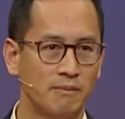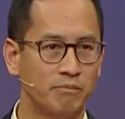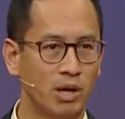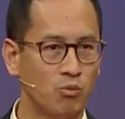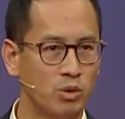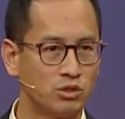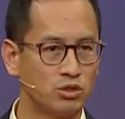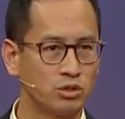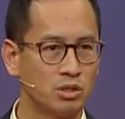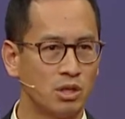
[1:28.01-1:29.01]
by
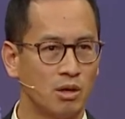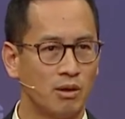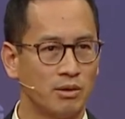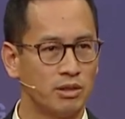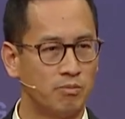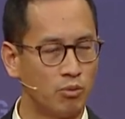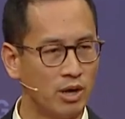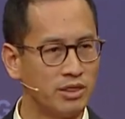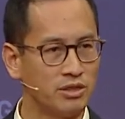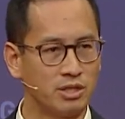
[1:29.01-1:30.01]
which the
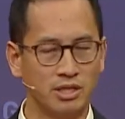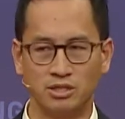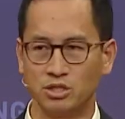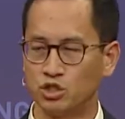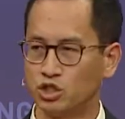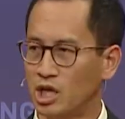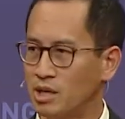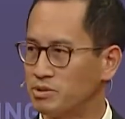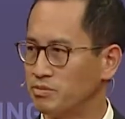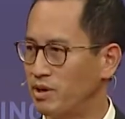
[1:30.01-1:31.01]
breath is
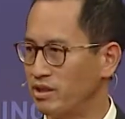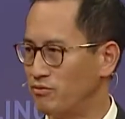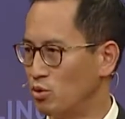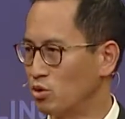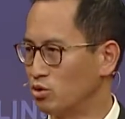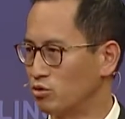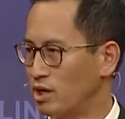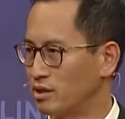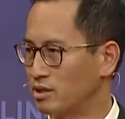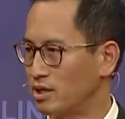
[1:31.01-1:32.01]
shaped by the vocal
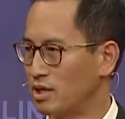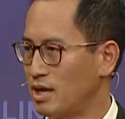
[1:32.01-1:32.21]
tract.